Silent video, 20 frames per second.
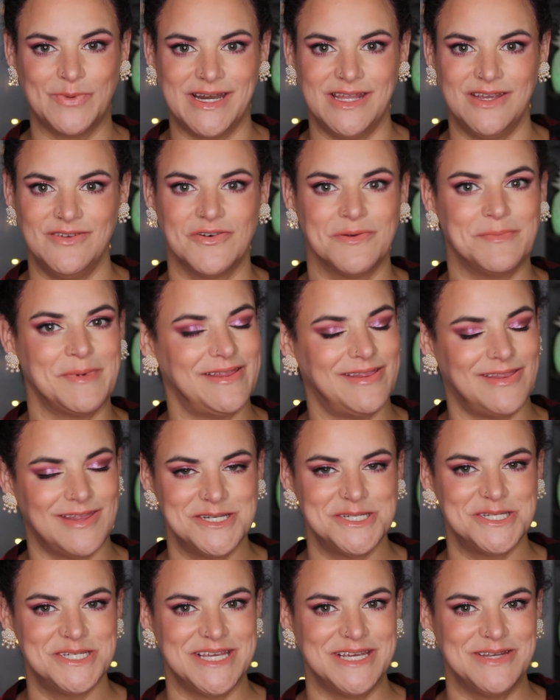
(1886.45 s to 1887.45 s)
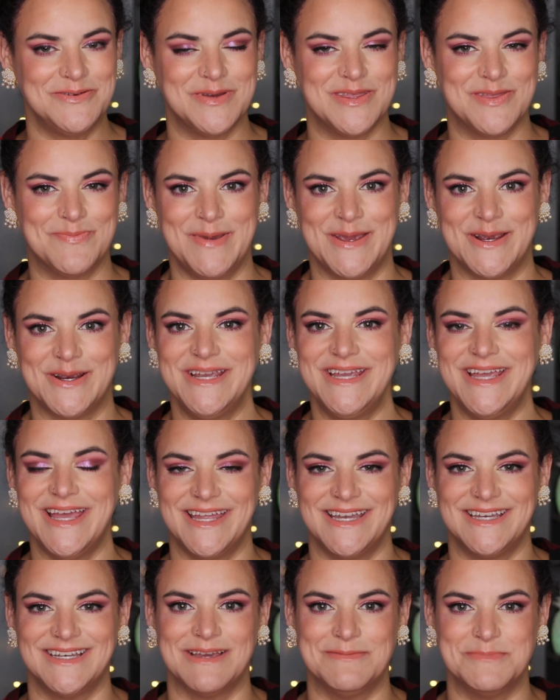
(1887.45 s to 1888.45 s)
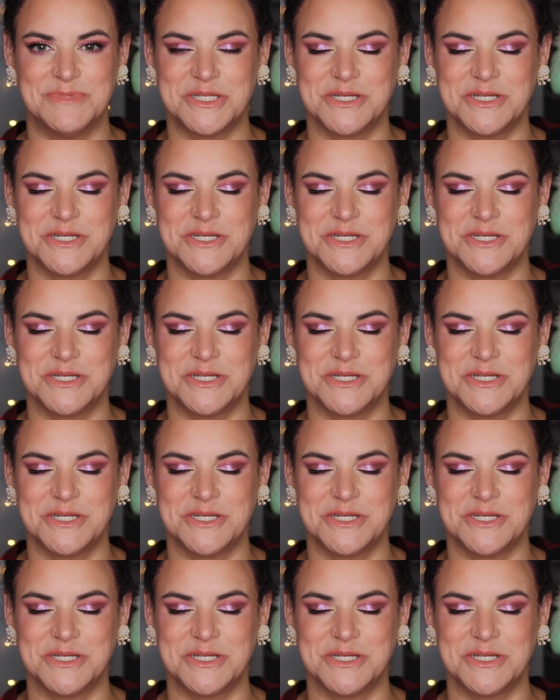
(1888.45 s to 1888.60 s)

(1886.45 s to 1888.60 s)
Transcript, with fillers: ready for my lunch date with Barry and I'm